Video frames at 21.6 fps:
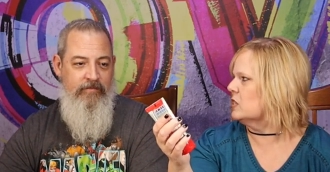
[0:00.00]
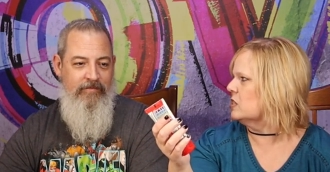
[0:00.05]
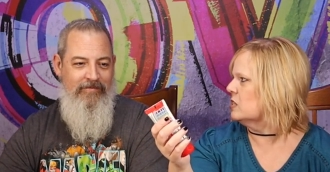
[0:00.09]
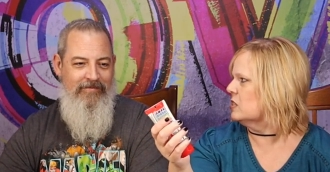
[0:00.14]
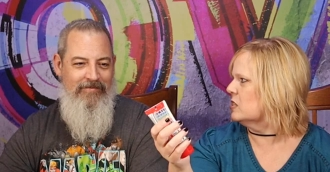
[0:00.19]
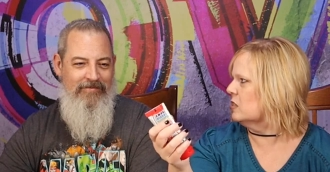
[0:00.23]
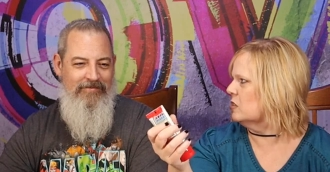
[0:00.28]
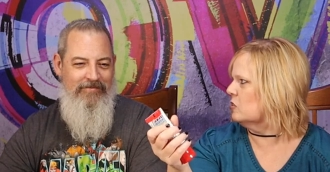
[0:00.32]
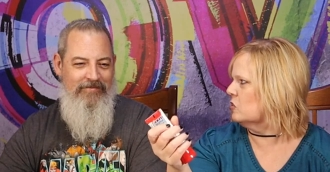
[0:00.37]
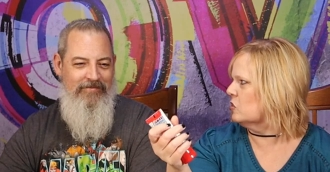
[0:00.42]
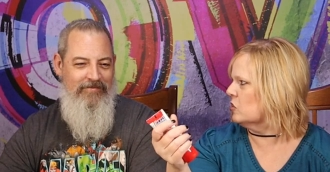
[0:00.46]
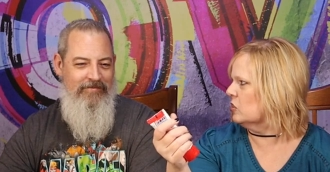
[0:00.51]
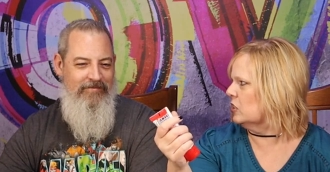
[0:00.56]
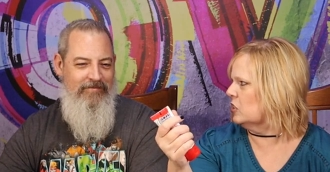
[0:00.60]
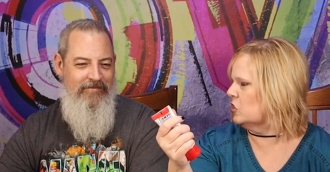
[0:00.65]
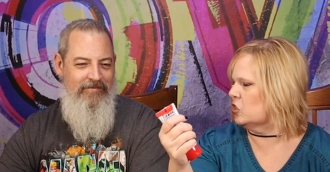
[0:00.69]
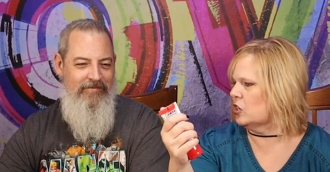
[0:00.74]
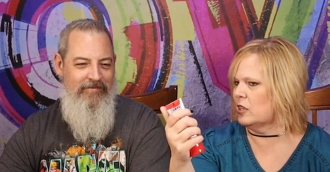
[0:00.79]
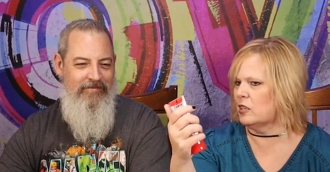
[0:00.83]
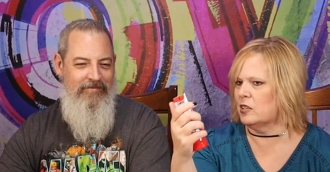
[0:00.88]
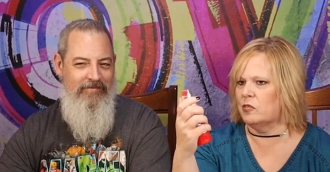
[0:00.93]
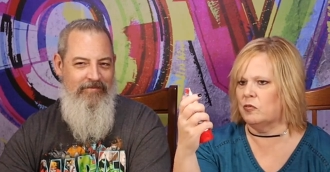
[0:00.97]
Speaker 1: This isn't
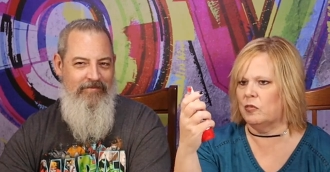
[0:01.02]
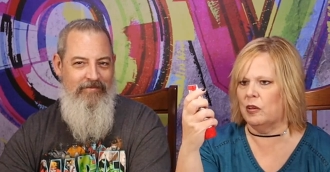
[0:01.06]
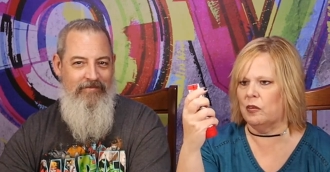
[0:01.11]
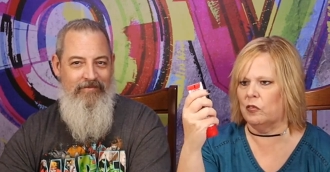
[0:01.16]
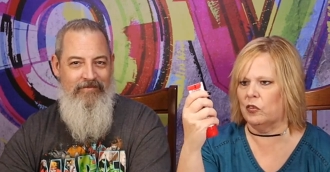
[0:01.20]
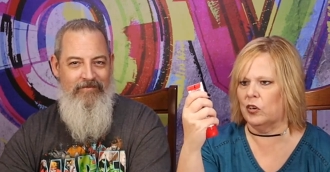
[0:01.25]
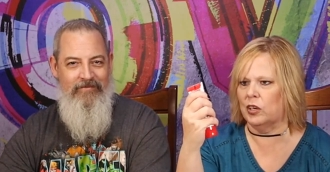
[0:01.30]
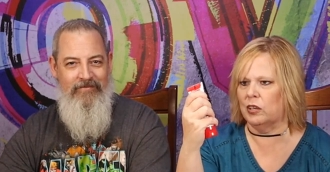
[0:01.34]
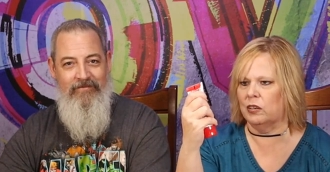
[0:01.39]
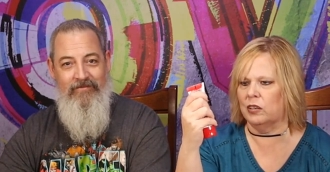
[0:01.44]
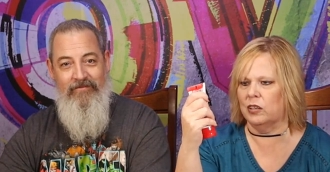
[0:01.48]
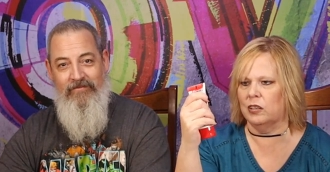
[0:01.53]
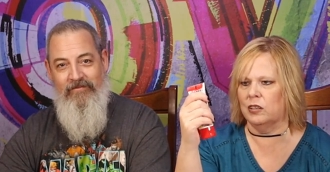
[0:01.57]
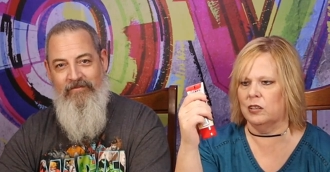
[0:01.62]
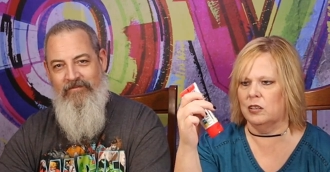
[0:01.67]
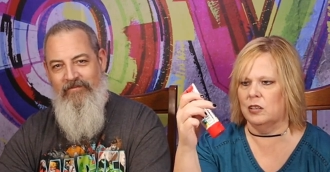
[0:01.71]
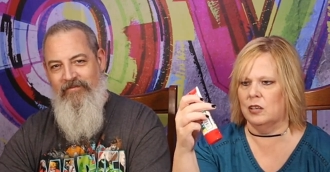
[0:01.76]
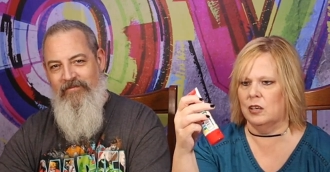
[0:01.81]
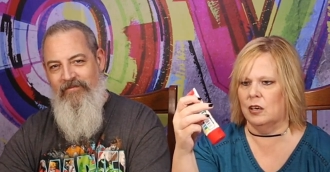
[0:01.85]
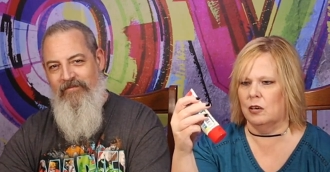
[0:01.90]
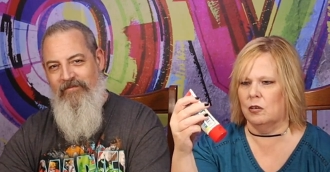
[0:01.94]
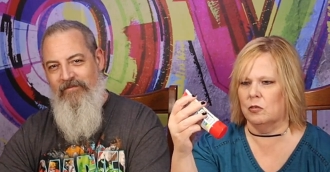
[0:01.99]
usually John's favorite
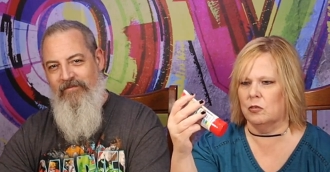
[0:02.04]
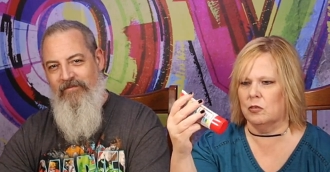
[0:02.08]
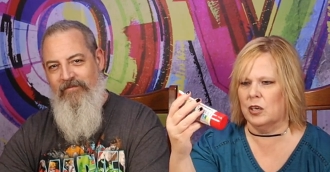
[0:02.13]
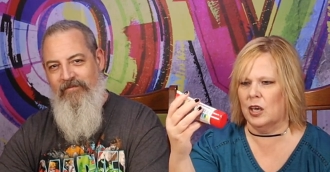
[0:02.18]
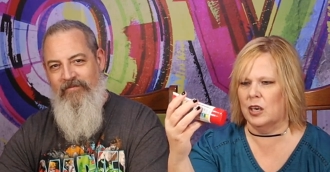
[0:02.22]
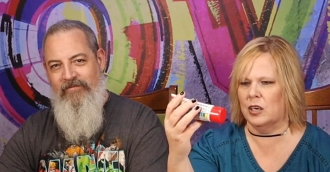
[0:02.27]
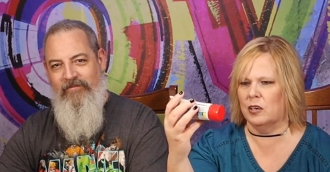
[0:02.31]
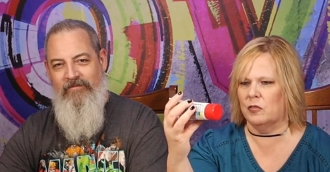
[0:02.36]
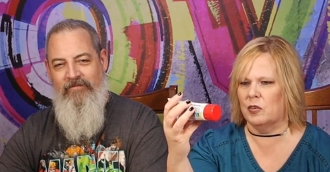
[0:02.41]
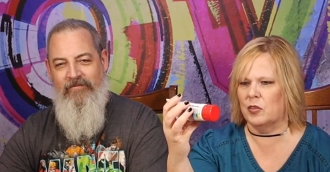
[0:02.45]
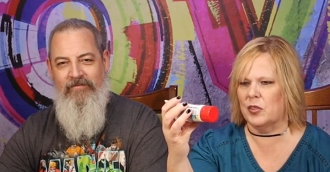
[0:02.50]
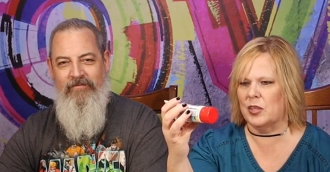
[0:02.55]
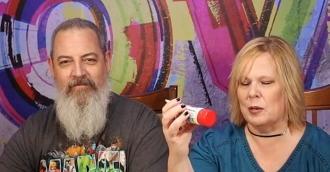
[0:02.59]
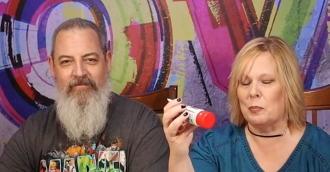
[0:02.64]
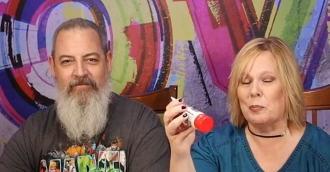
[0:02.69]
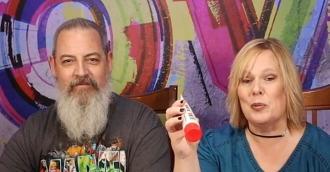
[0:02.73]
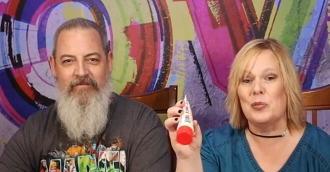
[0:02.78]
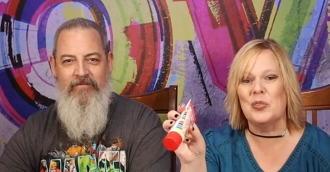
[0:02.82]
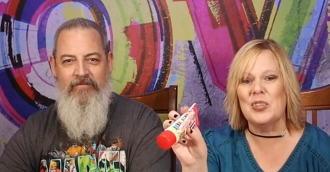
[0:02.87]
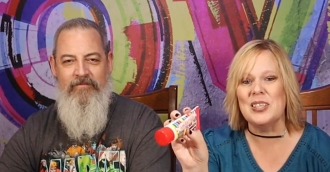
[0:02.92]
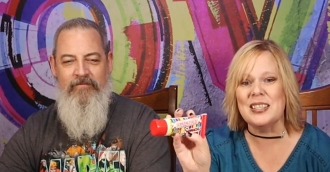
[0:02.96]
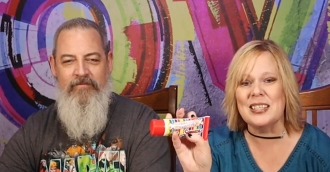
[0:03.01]
you know, kind of a
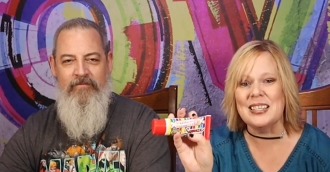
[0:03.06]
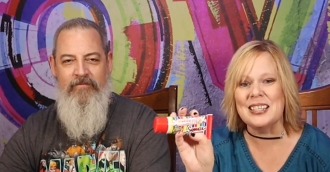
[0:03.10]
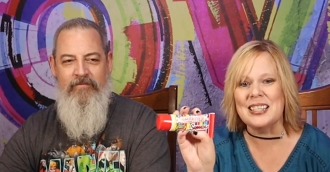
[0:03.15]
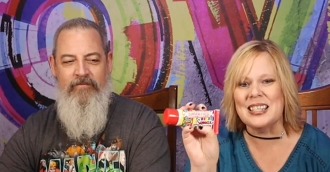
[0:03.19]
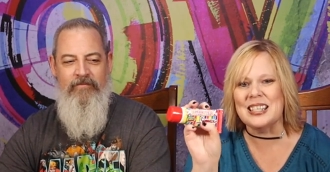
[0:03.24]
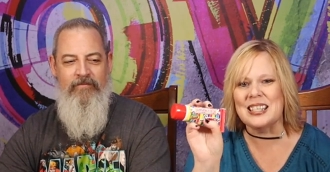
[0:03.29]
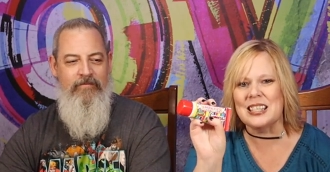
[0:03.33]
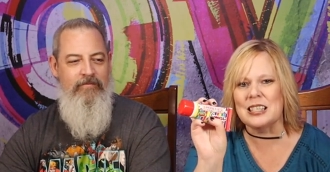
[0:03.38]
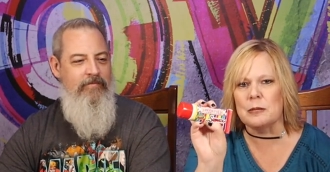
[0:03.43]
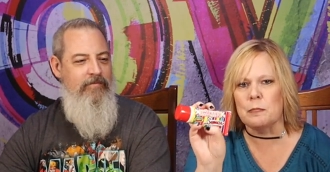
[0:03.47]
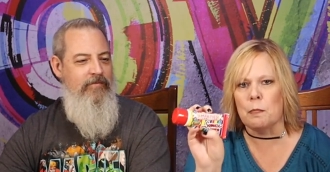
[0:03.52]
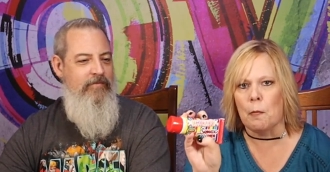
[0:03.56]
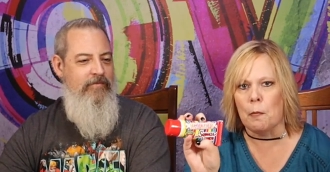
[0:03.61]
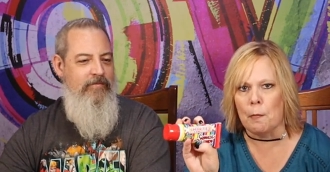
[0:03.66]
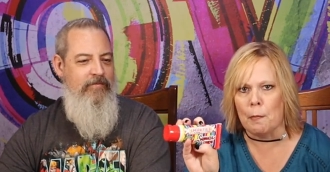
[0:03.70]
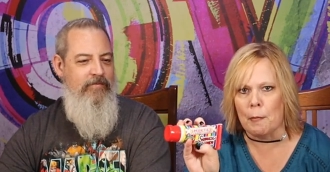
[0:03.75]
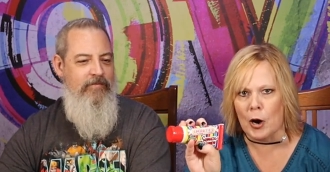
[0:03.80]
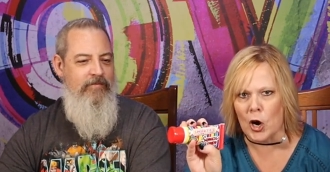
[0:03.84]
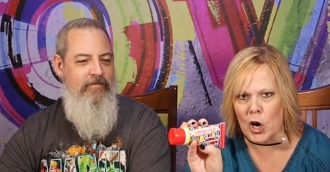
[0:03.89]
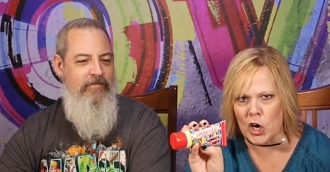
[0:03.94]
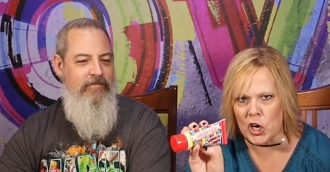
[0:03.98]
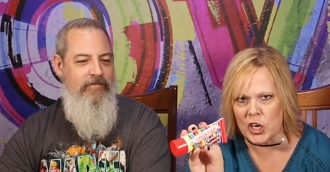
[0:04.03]
thing. But this is
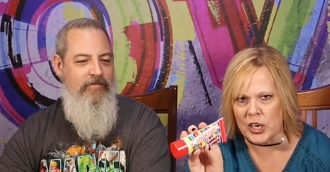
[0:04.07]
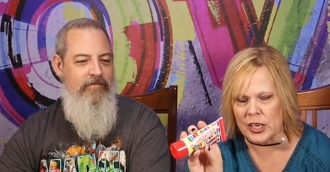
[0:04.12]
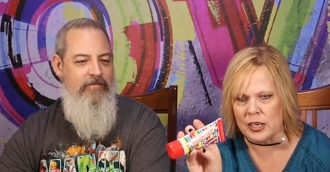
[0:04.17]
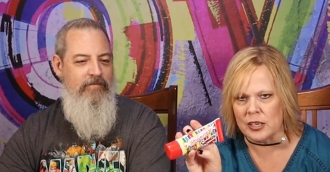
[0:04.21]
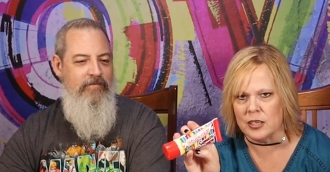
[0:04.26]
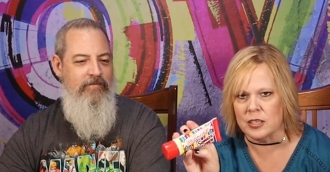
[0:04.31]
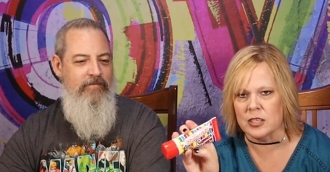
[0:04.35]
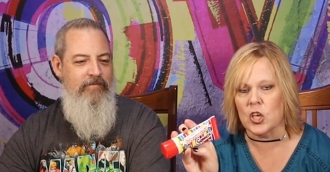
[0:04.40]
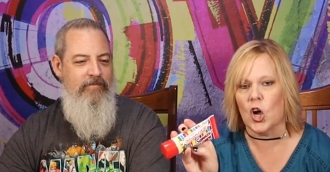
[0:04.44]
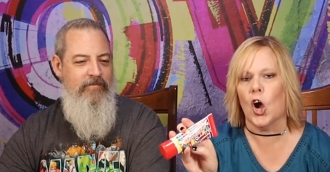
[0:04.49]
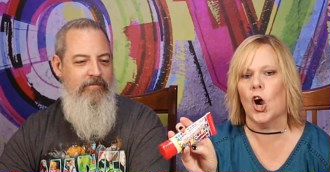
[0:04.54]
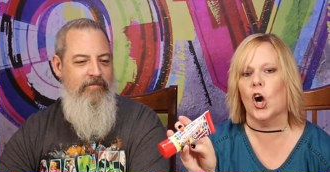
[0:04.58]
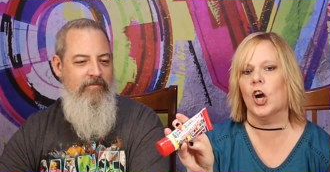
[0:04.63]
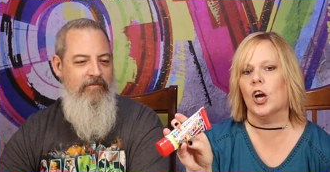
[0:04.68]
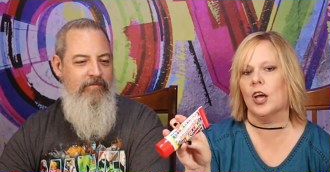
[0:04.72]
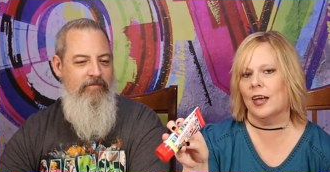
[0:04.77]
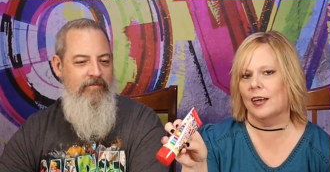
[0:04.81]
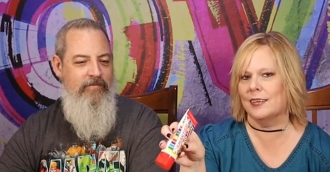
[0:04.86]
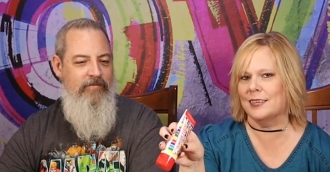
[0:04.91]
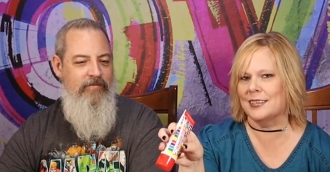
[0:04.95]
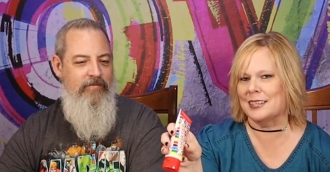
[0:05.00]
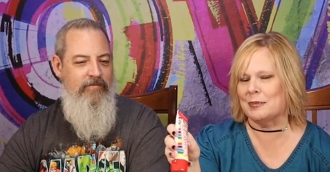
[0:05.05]
Smarties,
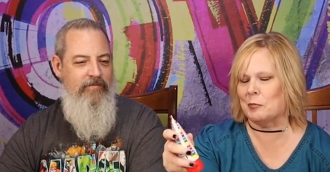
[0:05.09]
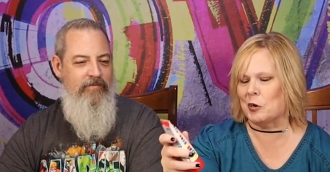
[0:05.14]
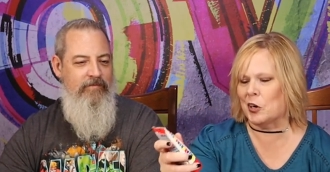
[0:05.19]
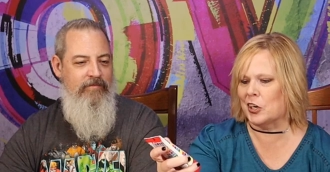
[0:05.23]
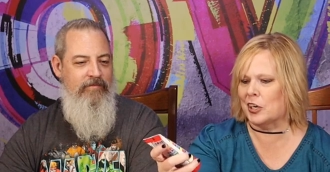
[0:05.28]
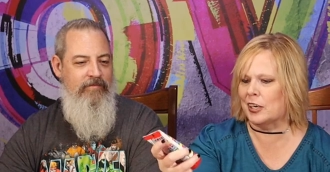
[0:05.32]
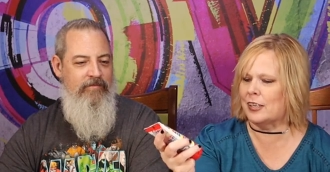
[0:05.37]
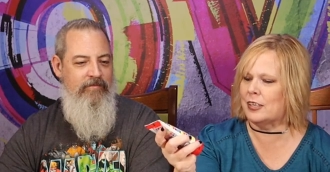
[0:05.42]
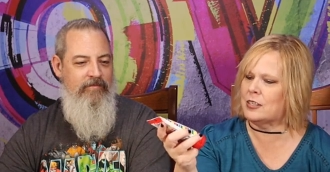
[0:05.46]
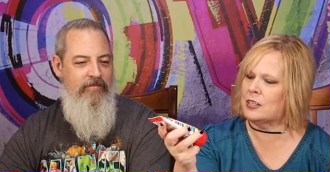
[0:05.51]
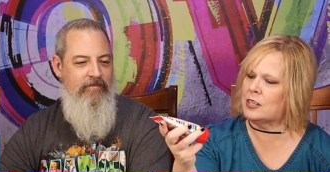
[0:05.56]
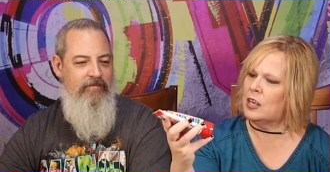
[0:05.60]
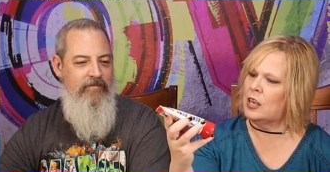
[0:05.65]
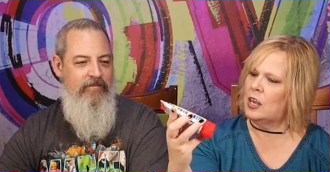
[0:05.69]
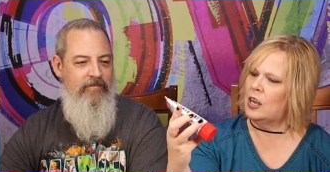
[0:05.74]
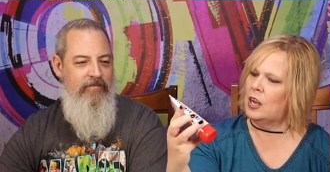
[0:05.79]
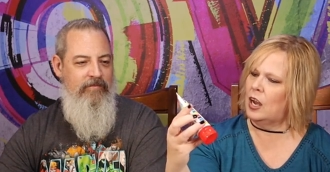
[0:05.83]
our kind of Smarties,